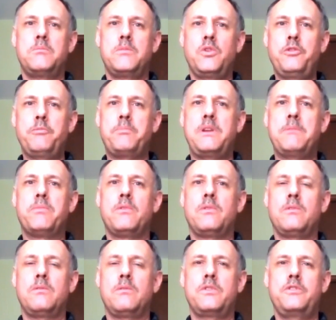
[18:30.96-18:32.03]
Most
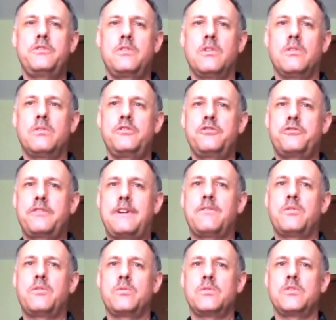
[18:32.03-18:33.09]
people, when you go and you
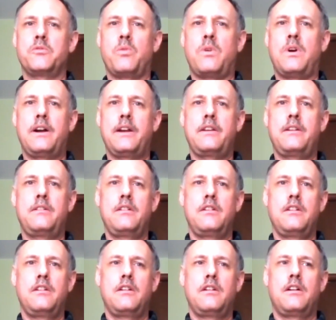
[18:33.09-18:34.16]
travel worldwide,
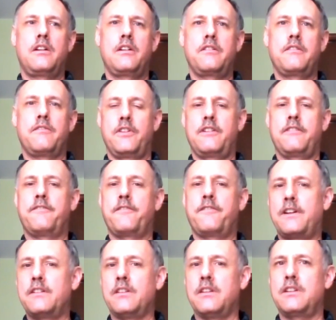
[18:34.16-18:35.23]
aren't very
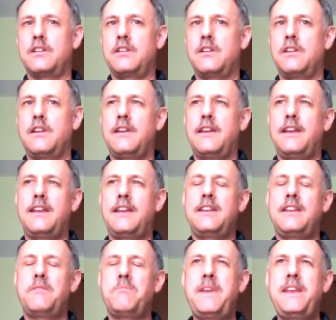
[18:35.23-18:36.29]
friendly. And
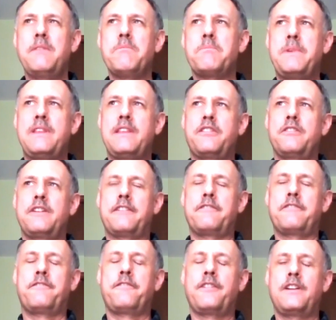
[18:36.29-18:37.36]
it may not be that they're not
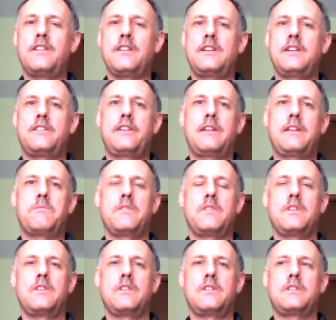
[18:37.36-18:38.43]
friendly, it's that
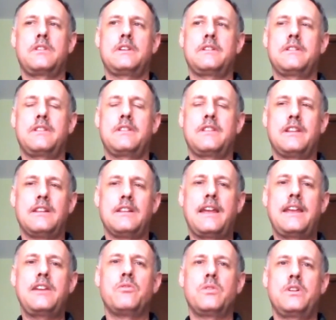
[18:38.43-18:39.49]
the
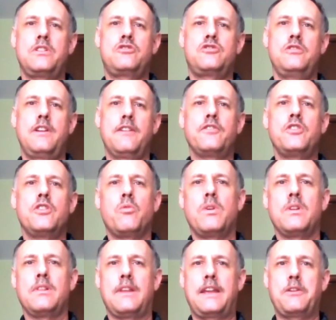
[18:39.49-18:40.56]
language, you never know
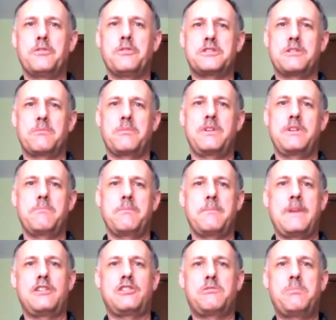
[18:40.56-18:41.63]
what language somebody
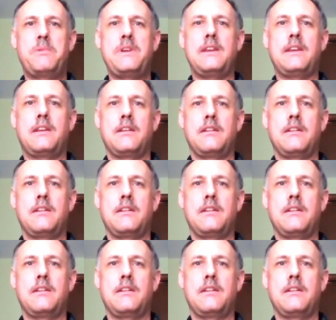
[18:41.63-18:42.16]
may speak,